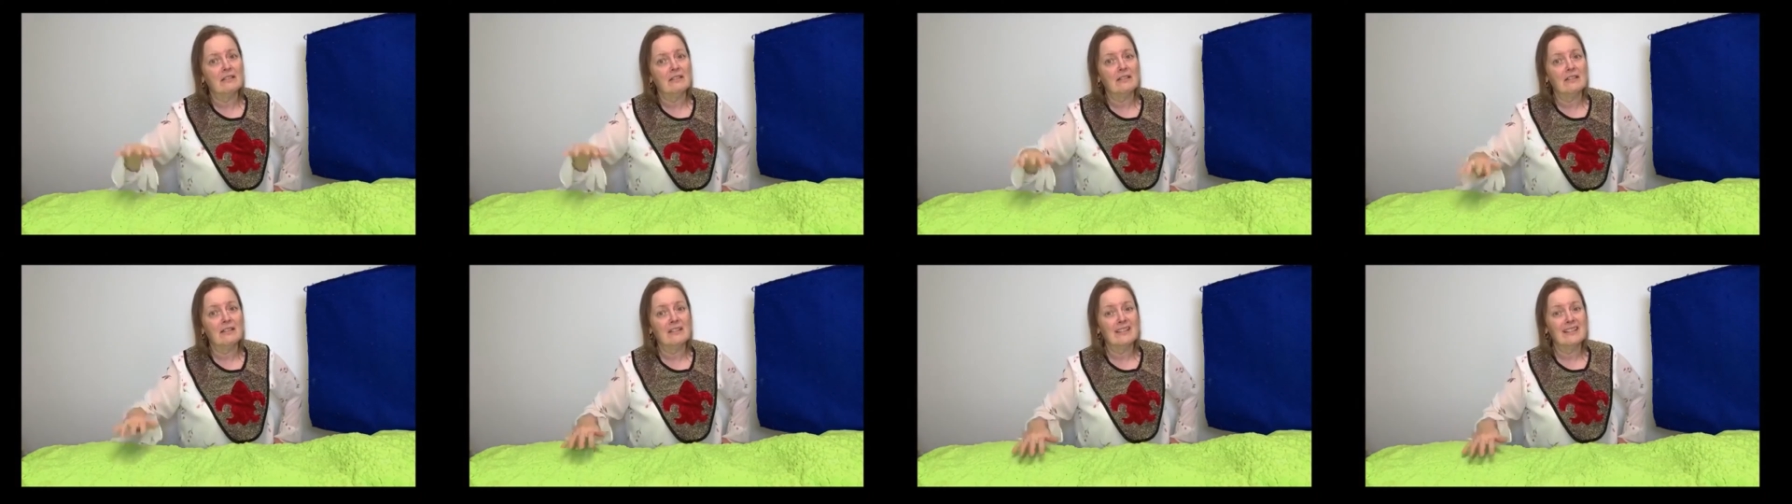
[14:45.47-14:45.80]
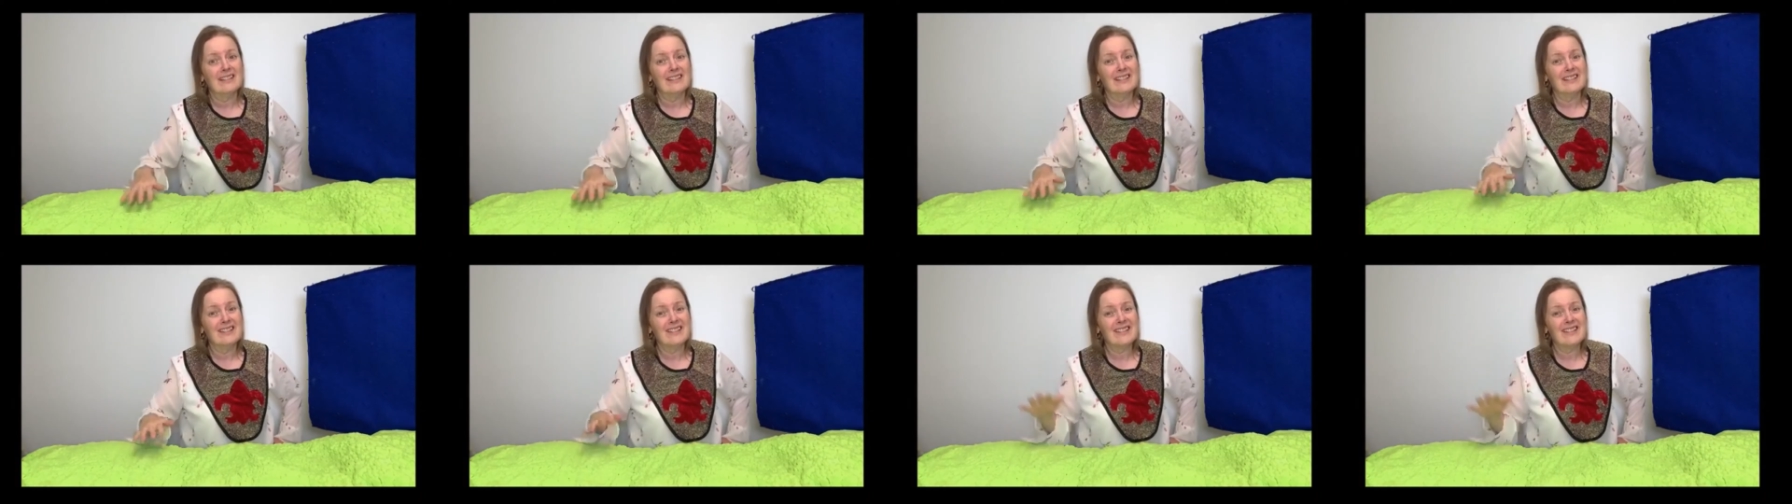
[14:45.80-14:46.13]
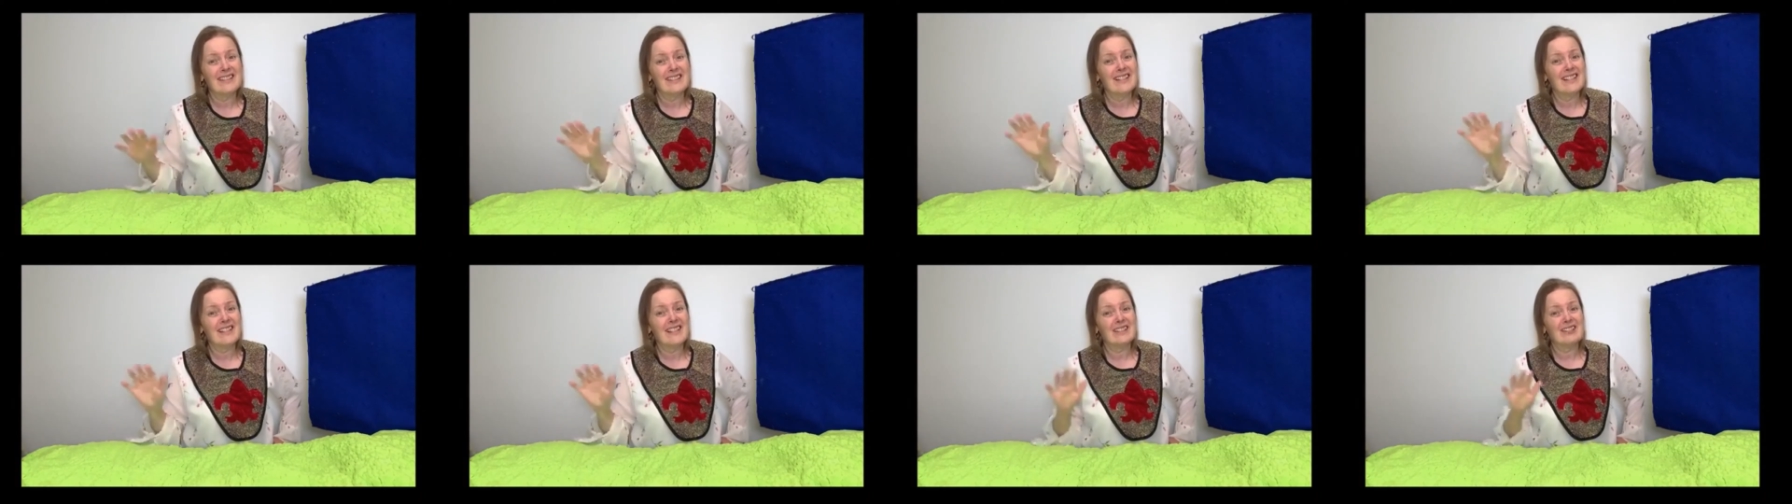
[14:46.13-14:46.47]
Looks like
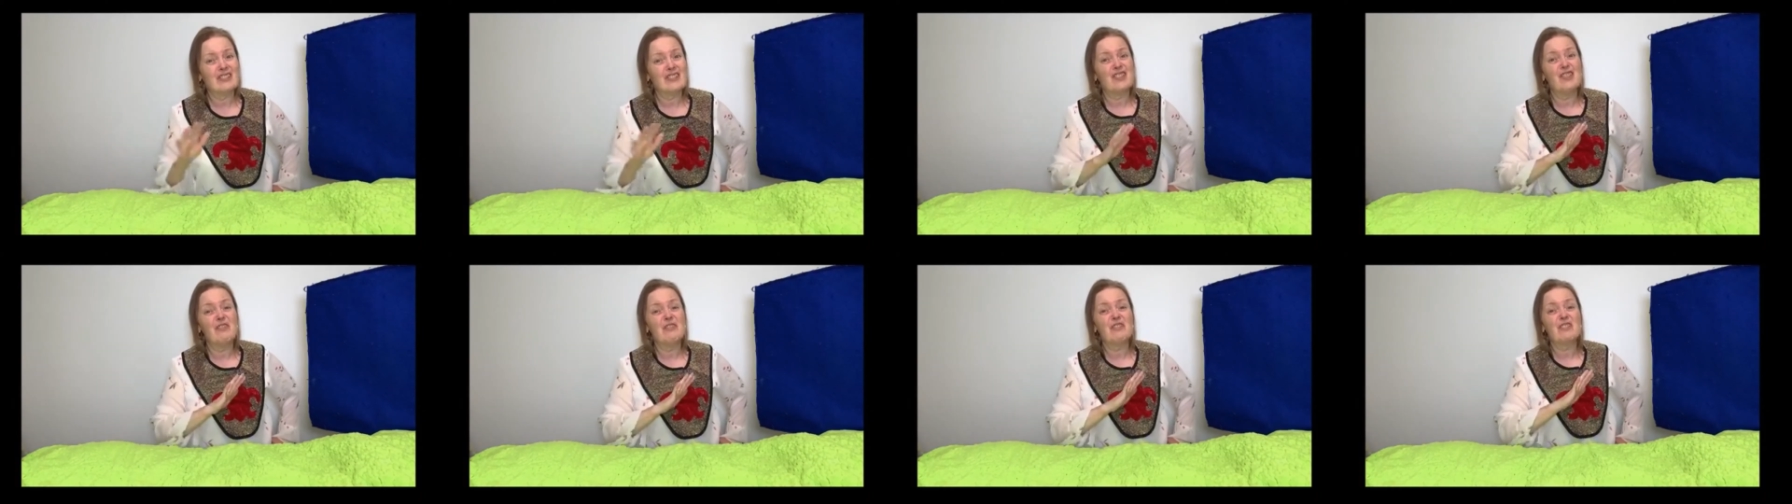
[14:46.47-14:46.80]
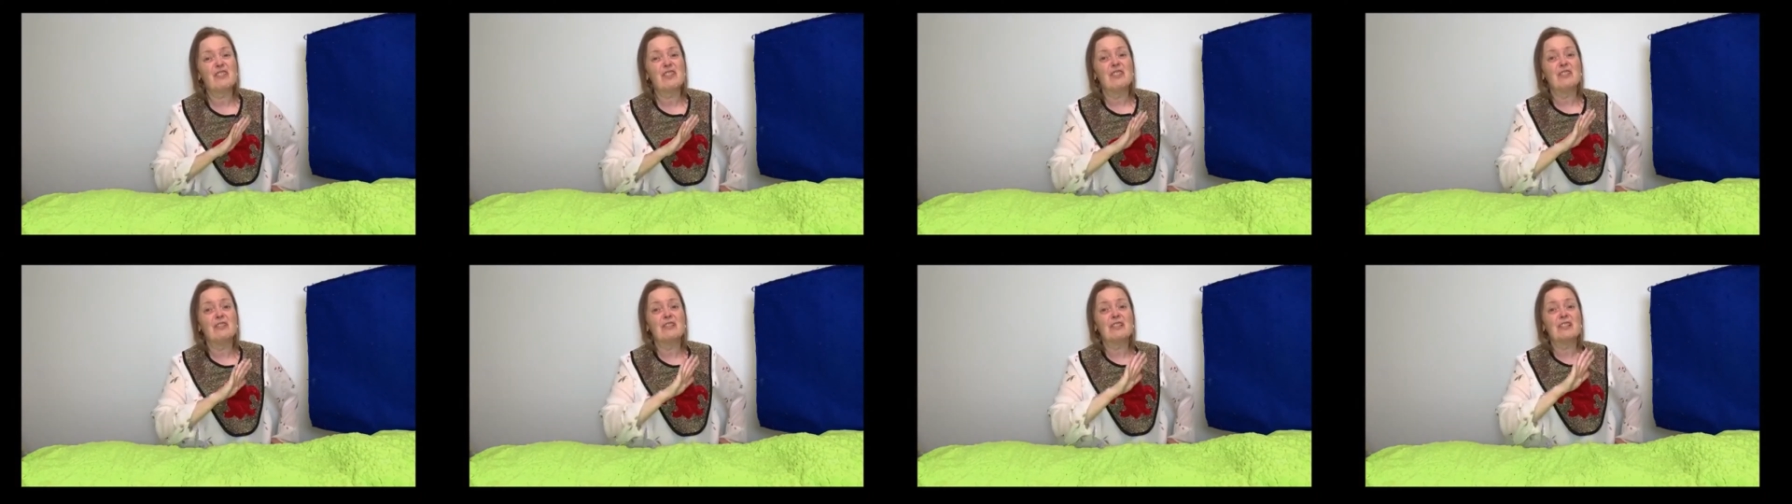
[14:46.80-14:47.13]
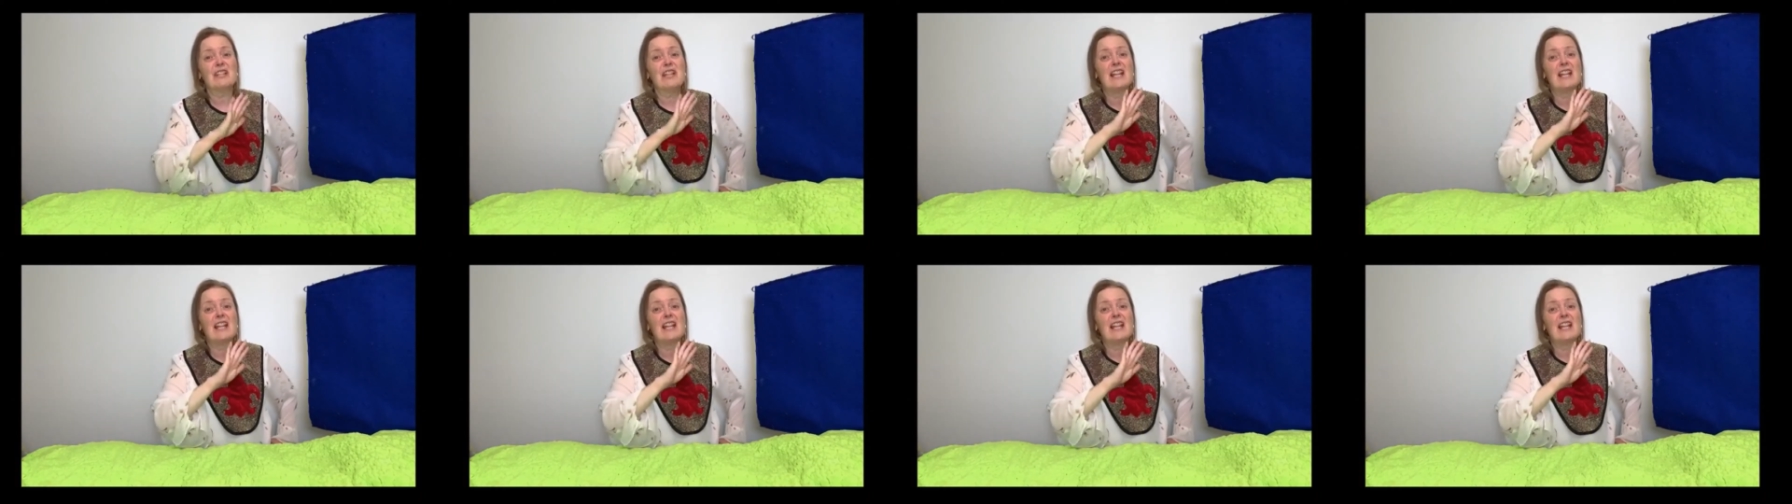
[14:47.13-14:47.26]
there's no salt